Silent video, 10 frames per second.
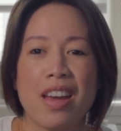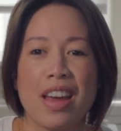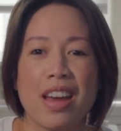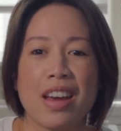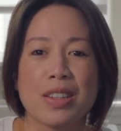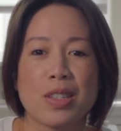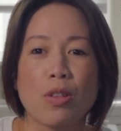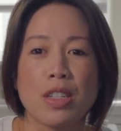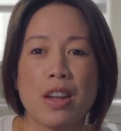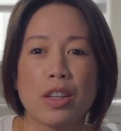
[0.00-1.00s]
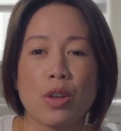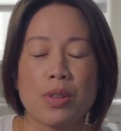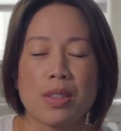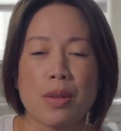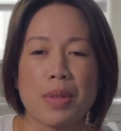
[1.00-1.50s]
and salted egg
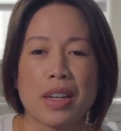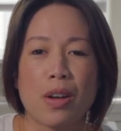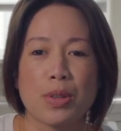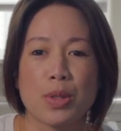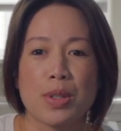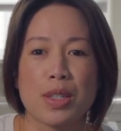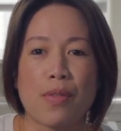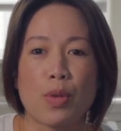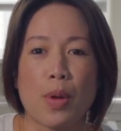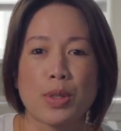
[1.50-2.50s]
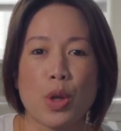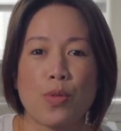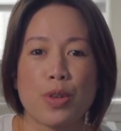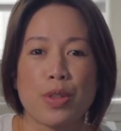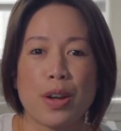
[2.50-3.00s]
yolk is something I also discovered while I was
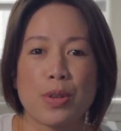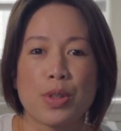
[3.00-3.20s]
over there.